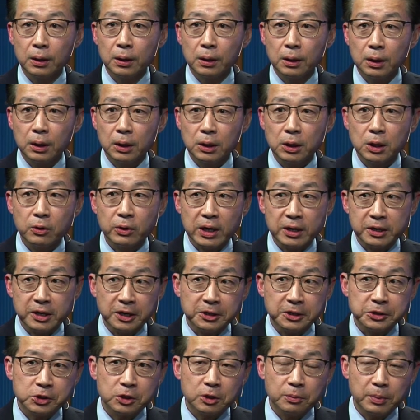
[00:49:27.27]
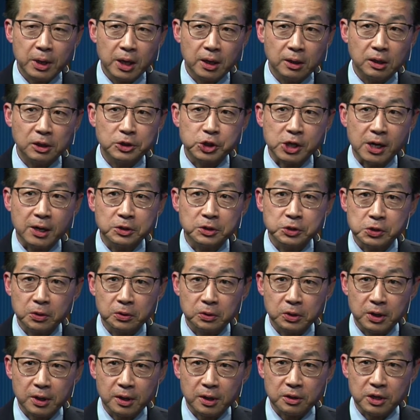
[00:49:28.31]
You know, I estimated Chang
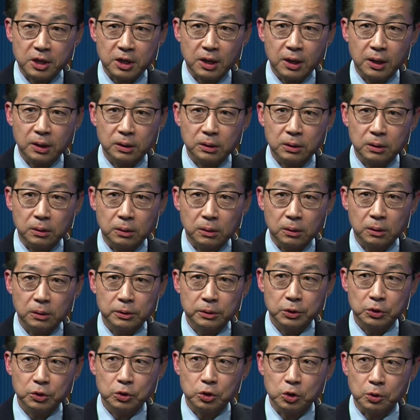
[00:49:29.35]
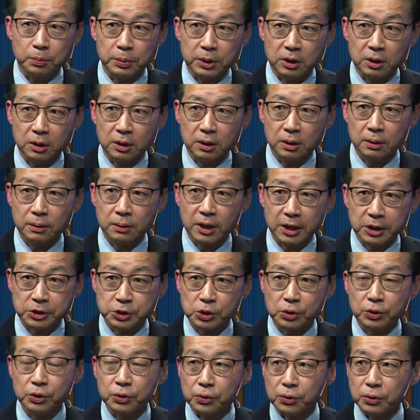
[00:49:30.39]
Sung-taek, the uncle, to be
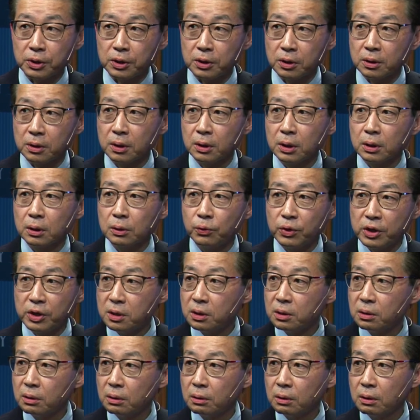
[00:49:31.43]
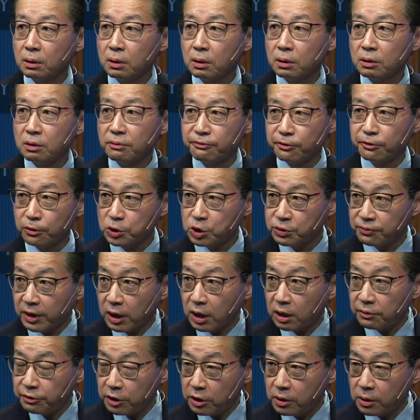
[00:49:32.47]
executed within the first
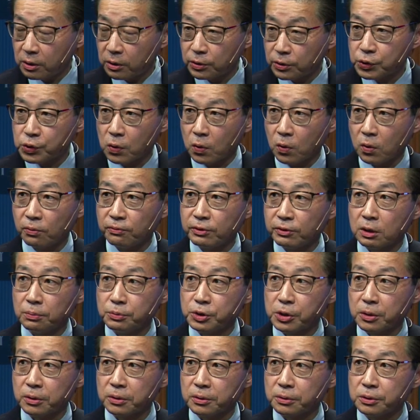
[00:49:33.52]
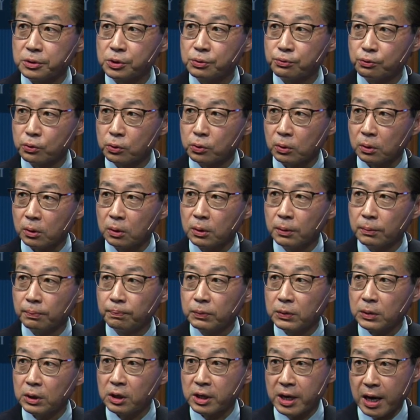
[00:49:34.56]
5 years of Kim Jong-un's rule.
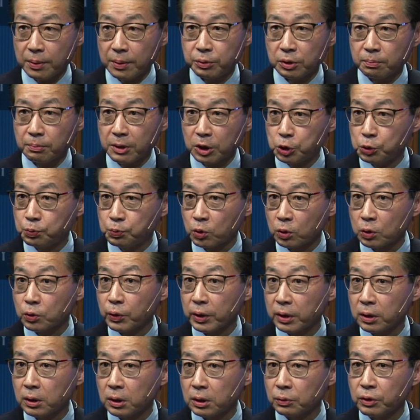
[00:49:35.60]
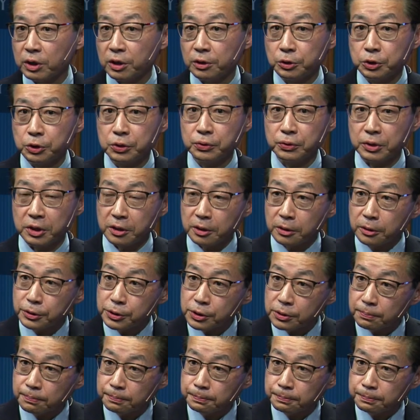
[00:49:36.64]
It happened much more quickly, within 2 years.